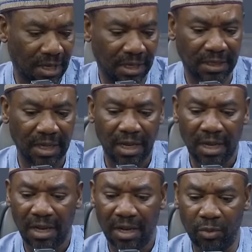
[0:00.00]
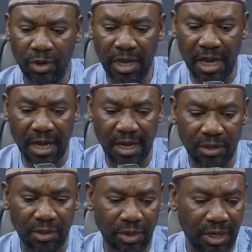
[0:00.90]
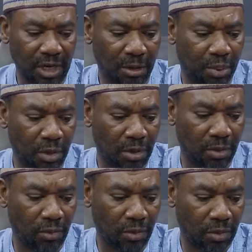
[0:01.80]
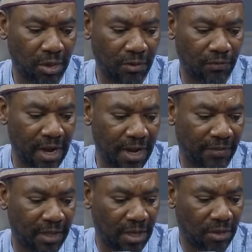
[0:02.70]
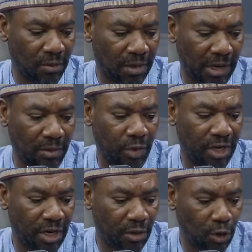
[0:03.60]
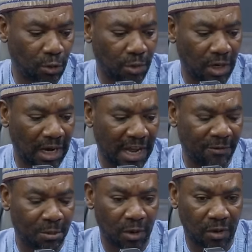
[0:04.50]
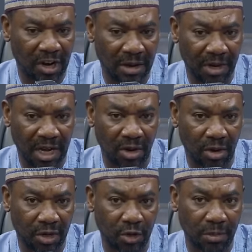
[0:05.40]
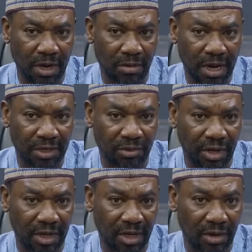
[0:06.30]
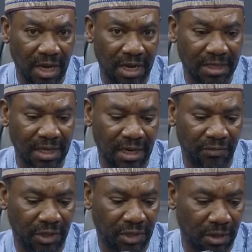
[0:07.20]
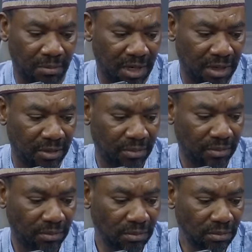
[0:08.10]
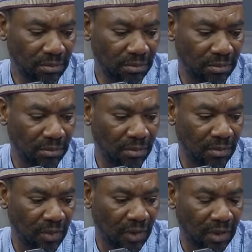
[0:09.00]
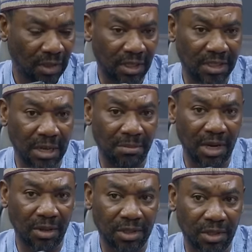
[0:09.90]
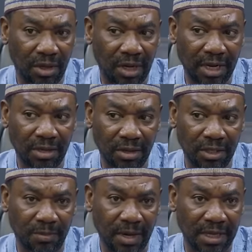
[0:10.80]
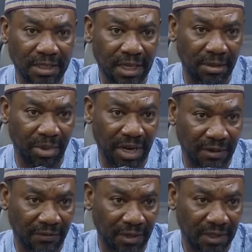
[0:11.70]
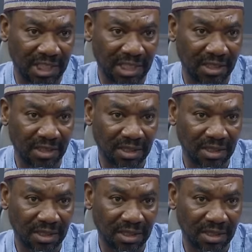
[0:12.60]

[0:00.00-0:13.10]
Yes. We are doing a program. Fine, thank you, ma. We they do live program now on Human Rights Radio and Television, ma. Okay. It's about your late husband's benefits.